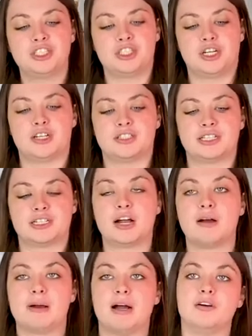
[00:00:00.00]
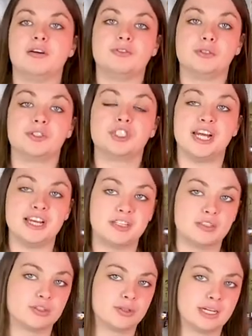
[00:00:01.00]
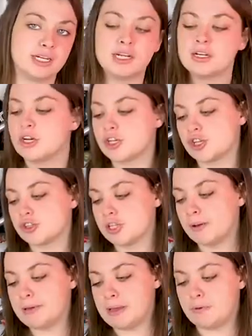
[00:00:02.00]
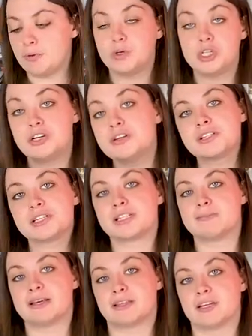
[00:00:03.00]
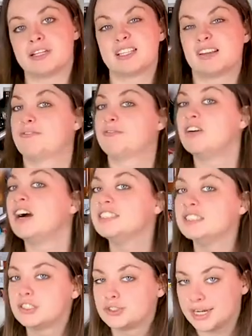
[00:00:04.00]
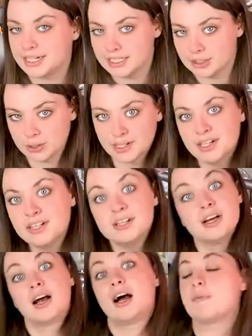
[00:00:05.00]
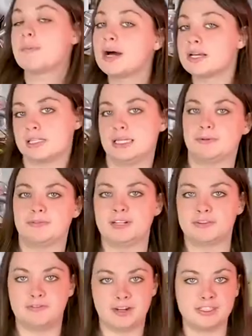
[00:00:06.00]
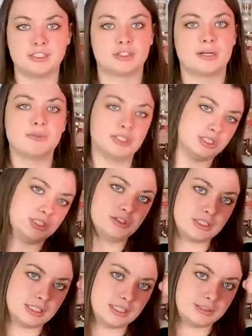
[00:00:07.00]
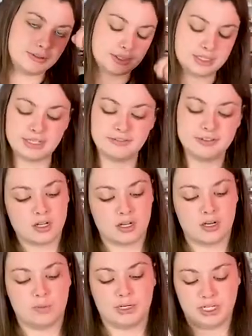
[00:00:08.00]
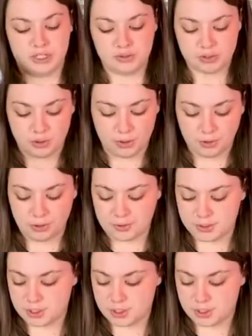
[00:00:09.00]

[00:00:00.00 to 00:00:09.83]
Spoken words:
shards that come out of your shake and drink. So some people will use this method instead of fine straining a drink. I personally prefer to fine strain, which is using the little sieve. When I use a Hawthorne